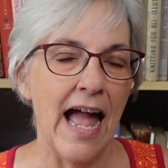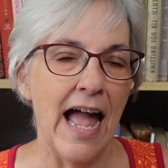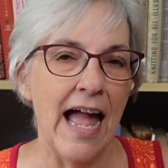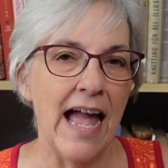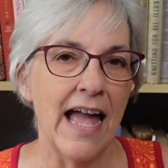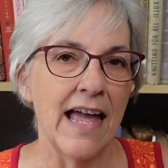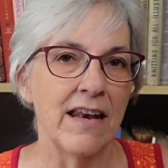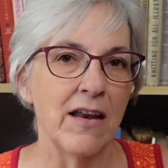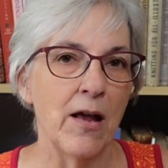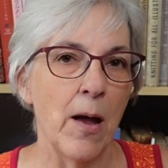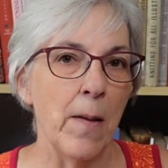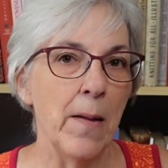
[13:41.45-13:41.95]

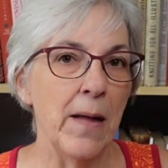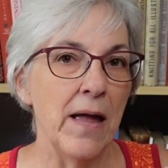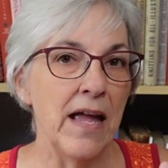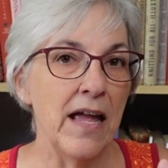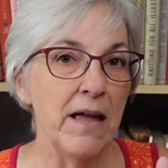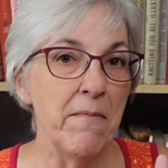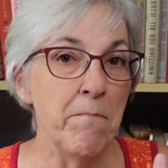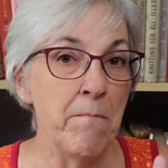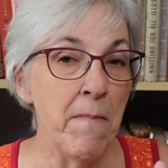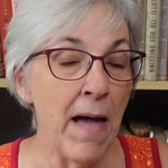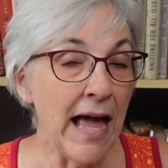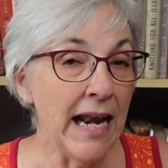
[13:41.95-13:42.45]
And
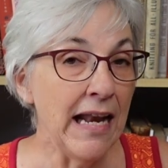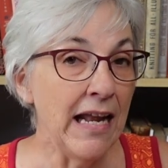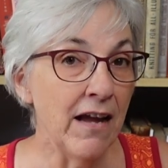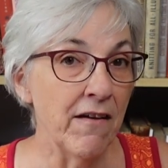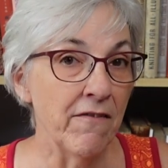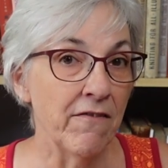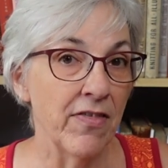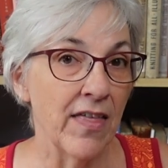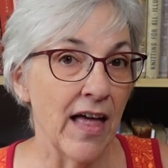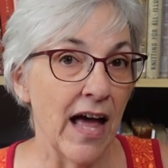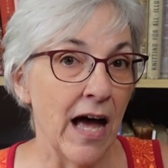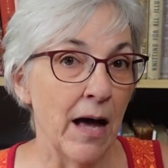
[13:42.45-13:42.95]
many
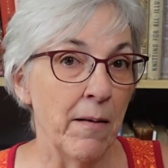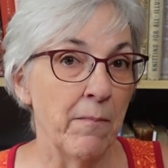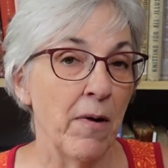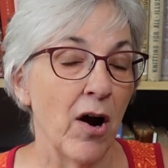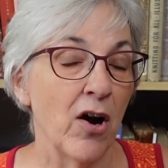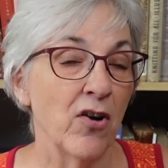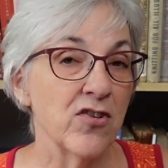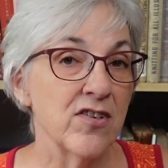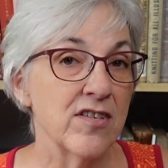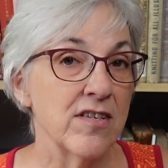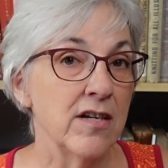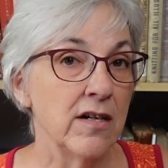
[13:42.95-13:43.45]
of them
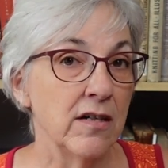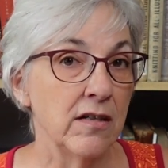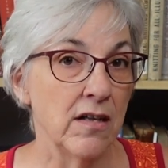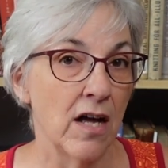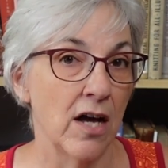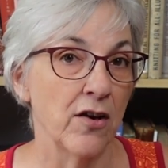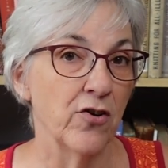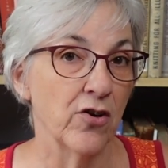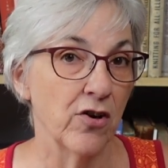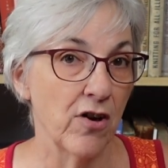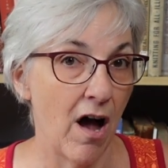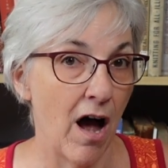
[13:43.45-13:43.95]
are still
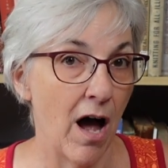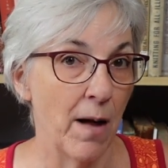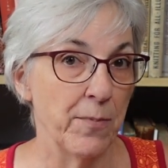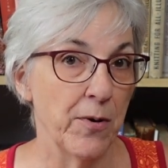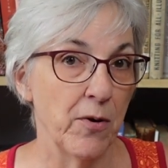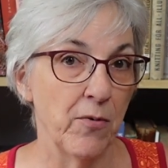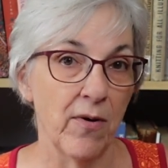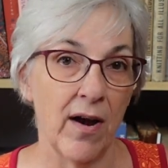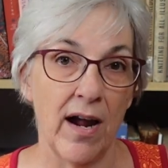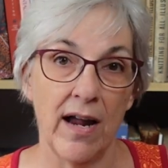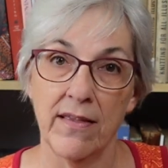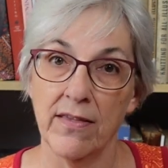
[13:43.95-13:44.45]
under
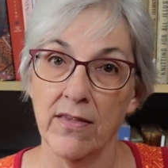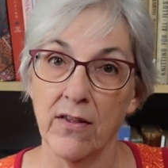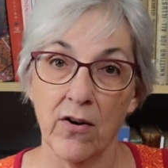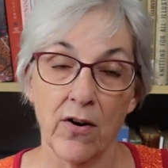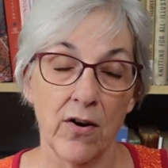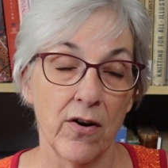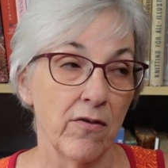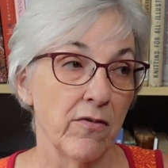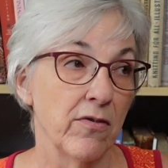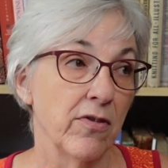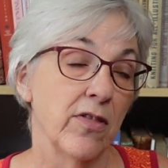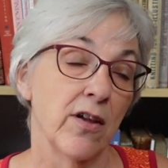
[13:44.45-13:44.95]
copyright.
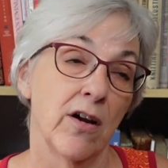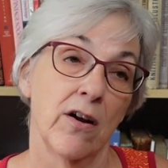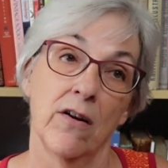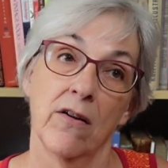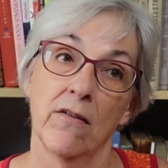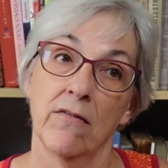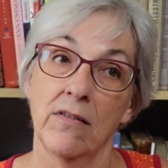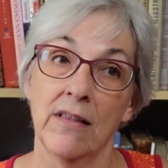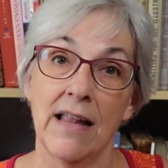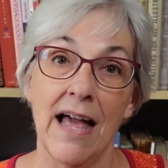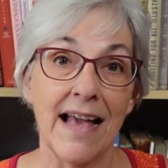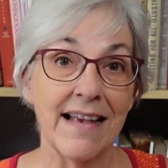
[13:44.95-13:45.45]

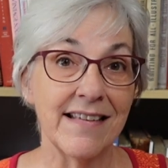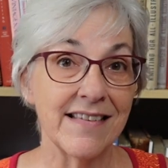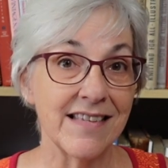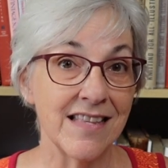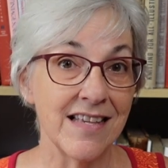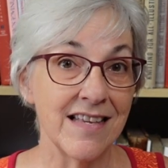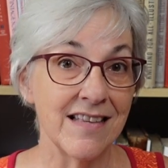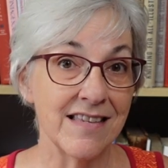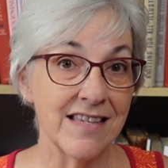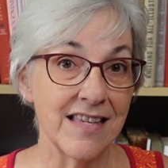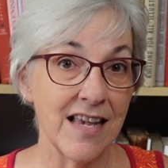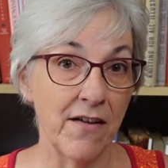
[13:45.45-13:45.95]
They're less
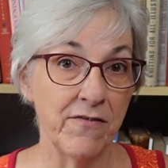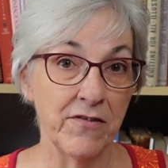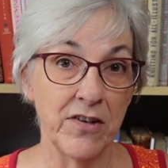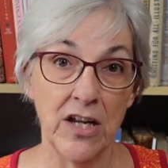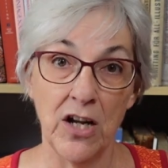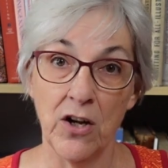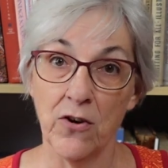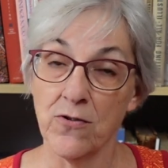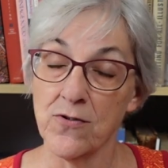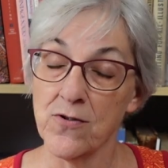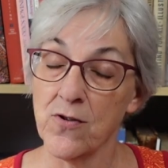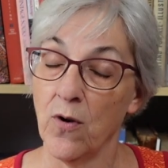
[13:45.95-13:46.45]
than
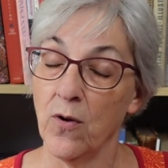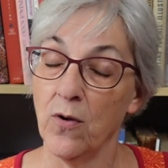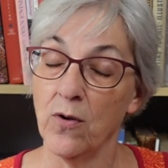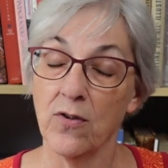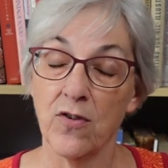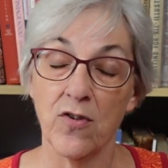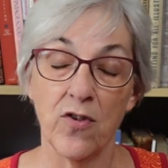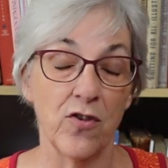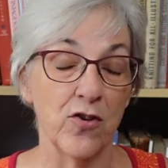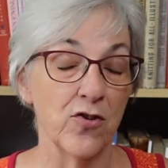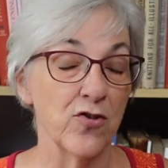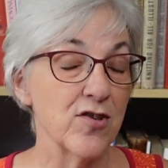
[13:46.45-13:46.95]
70 years
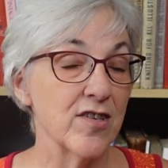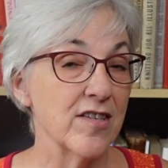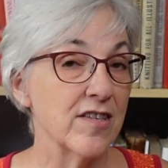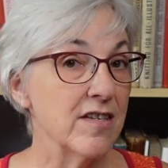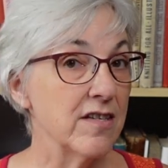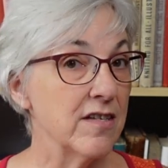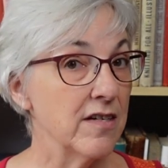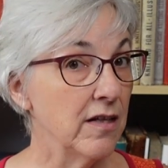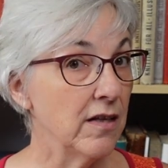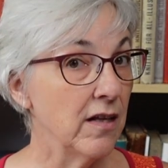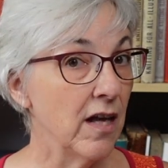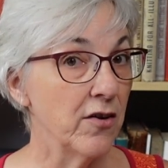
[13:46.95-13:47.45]
old, so they're
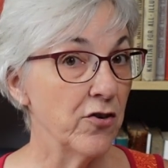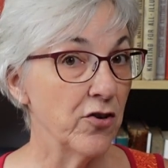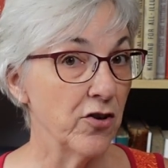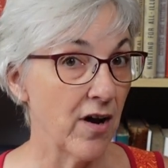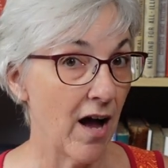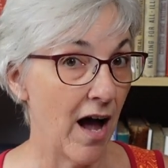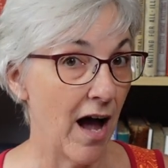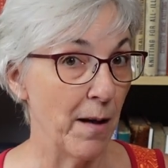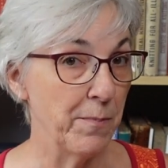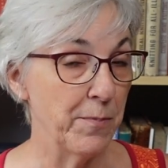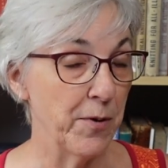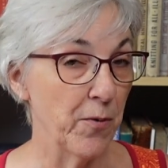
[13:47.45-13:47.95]
still under
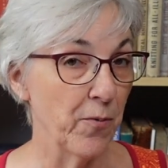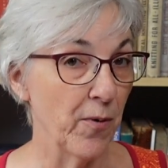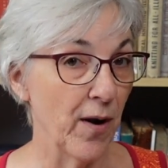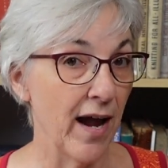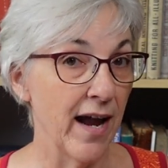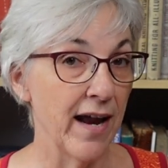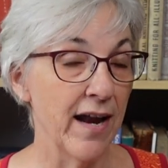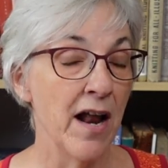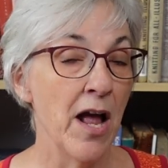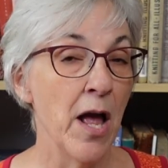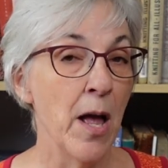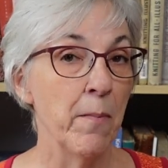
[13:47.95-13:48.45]

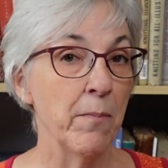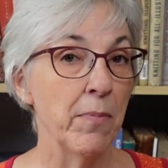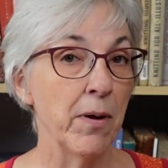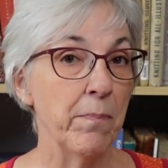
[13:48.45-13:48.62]
copyright.